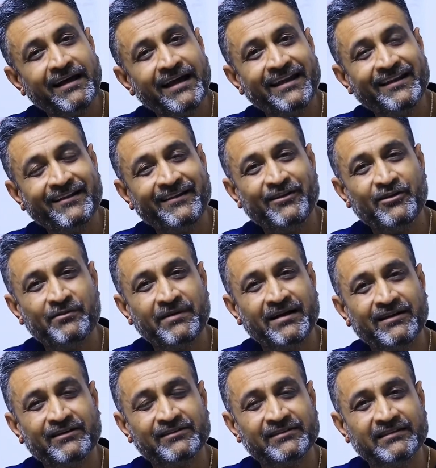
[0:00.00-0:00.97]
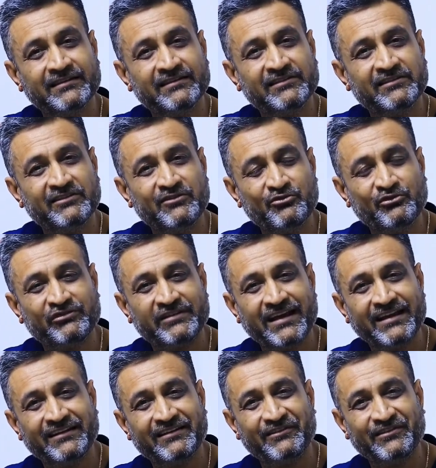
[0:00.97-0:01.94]
and adenomyosis do
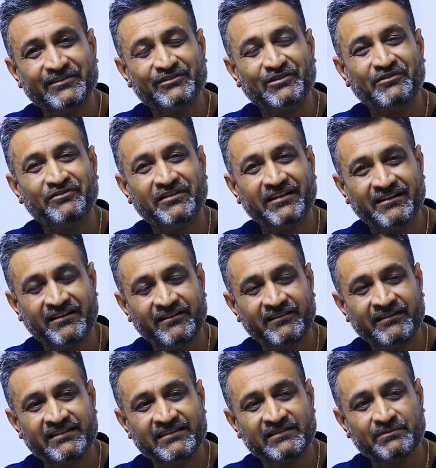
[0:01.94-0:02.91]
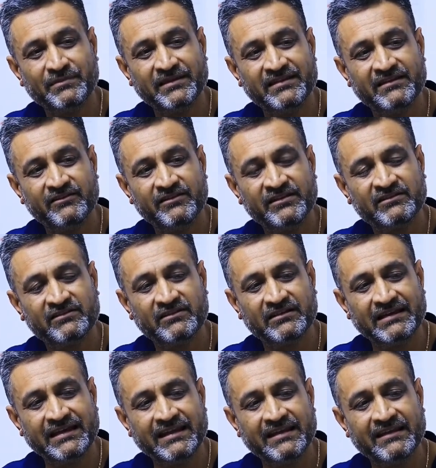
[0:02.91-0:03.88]
stand a risk of recurrence, but the risk
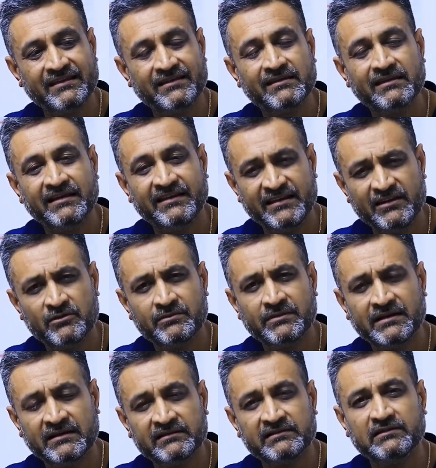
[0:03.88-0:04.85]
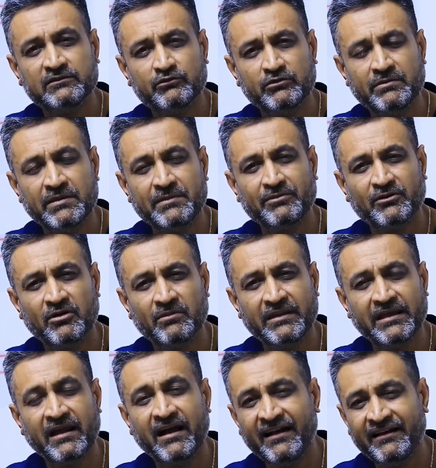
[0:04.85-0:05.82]
in adenomyosis would be
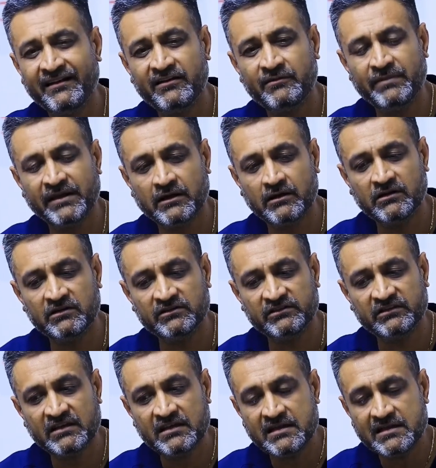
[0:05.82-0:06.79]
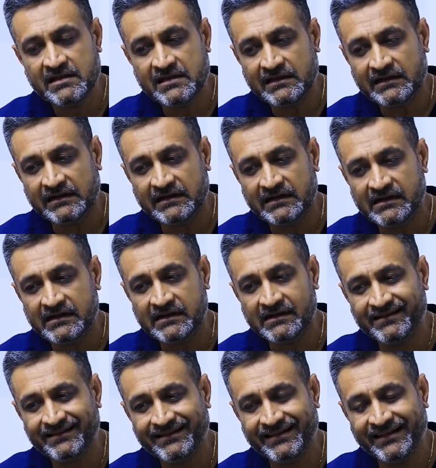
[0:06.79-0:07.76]
probably higher because
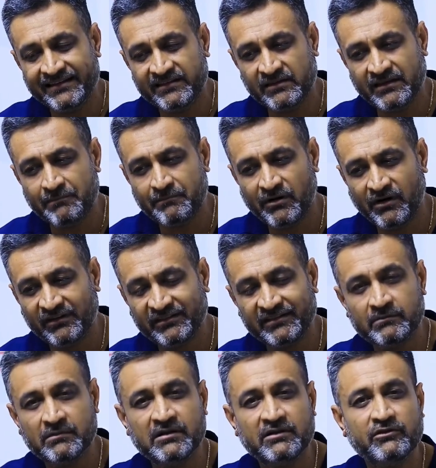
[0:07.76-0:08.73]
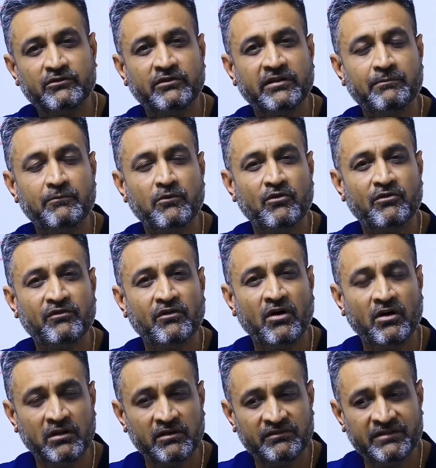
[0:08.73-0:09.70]
it's impossible to remove
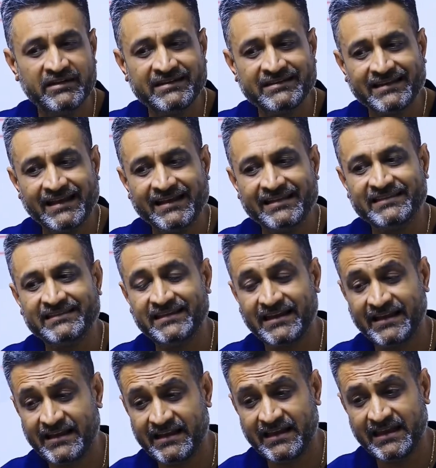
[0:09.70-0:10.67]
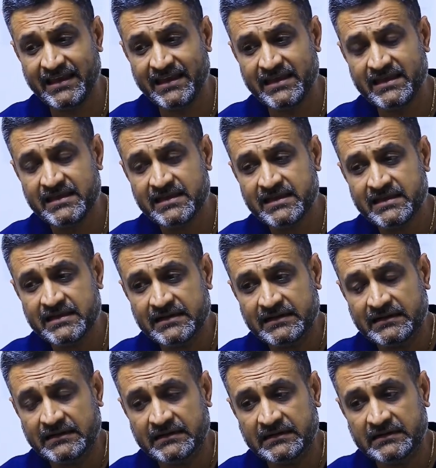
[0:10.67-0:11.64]
all of it. And secondly,
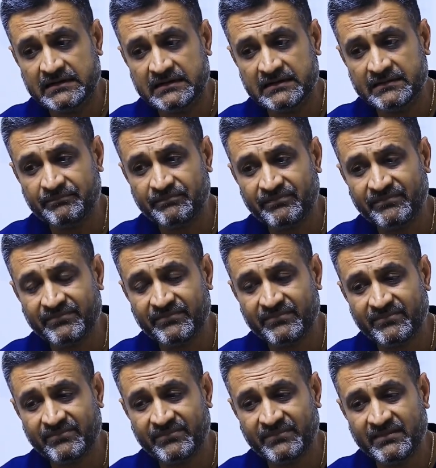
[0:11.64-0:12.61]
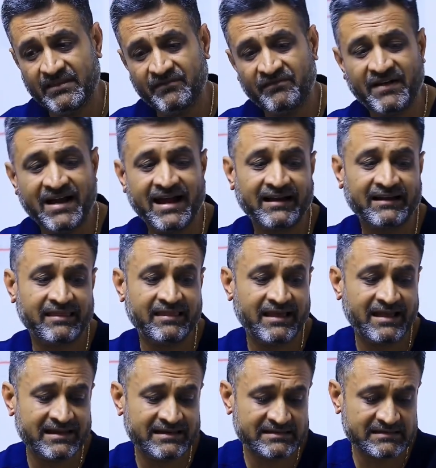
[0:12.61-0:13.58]
the fact
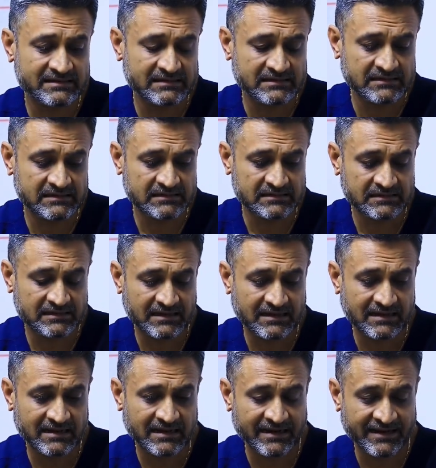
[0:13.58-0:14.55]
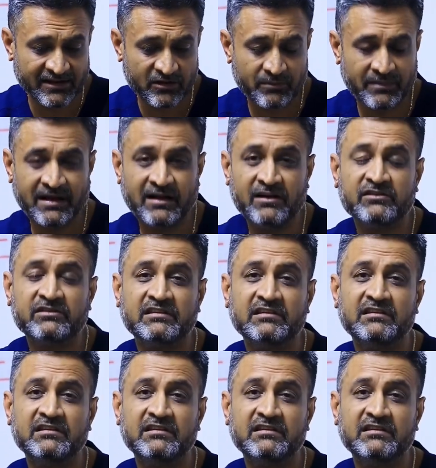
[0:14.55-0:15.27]
that adenomyosis